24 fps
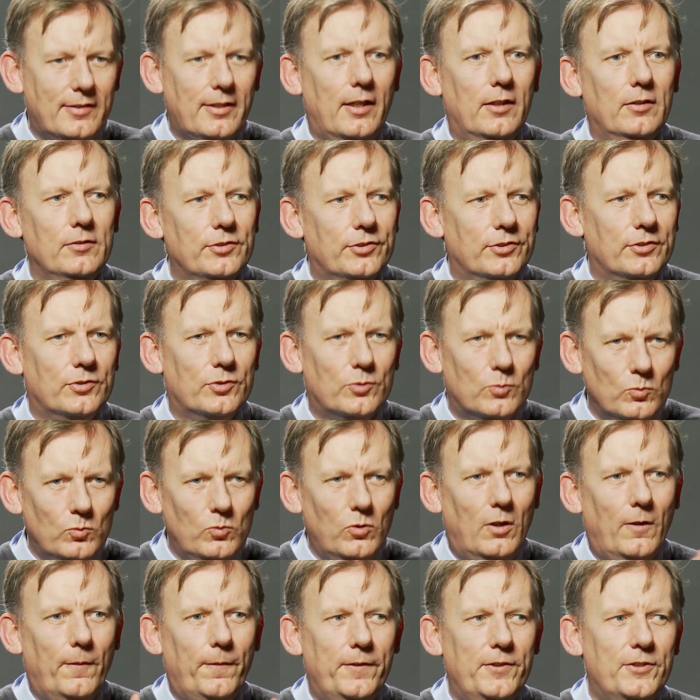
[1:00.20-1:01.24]
tells us
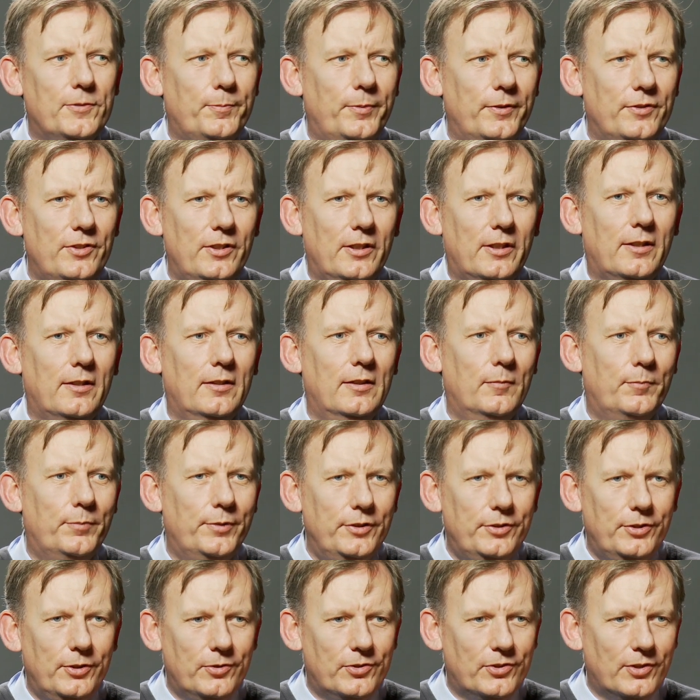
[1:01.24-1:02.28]
what this particular
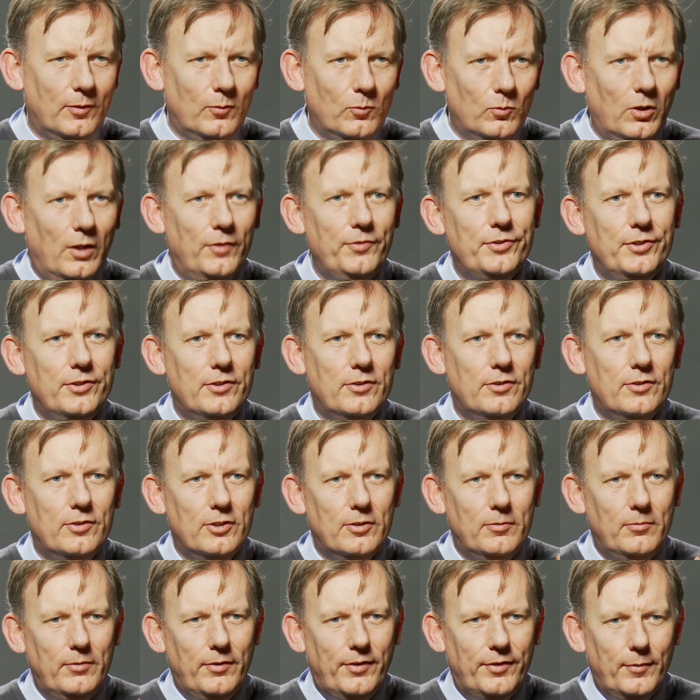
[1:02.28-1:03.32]
producer wanted to
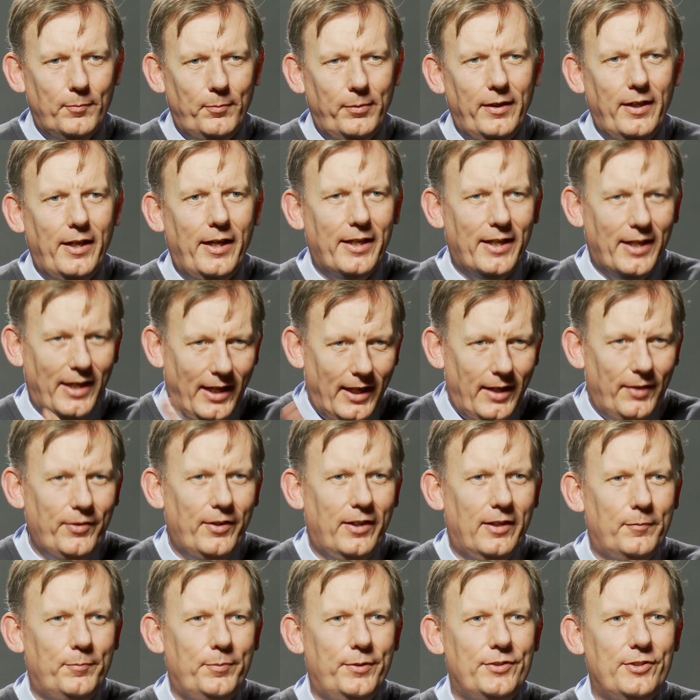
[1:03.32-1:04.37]
do with the play at
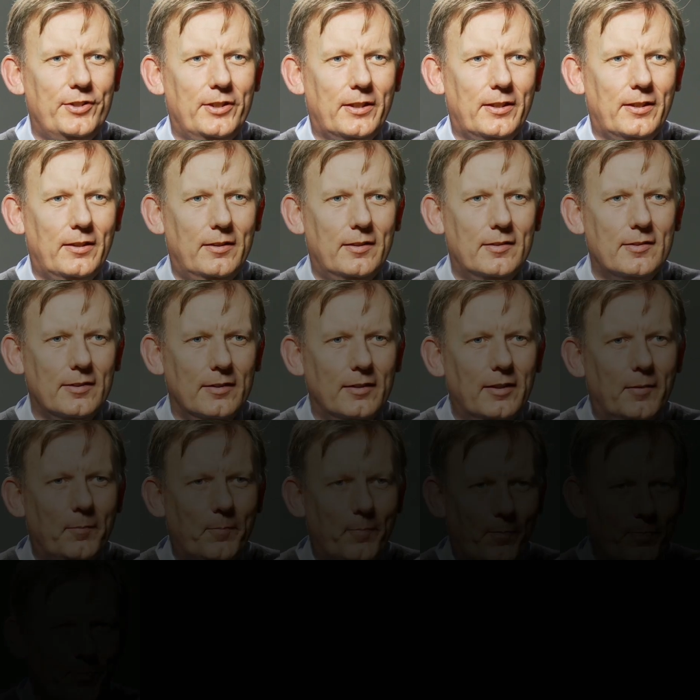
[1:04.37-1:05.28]
that particular time.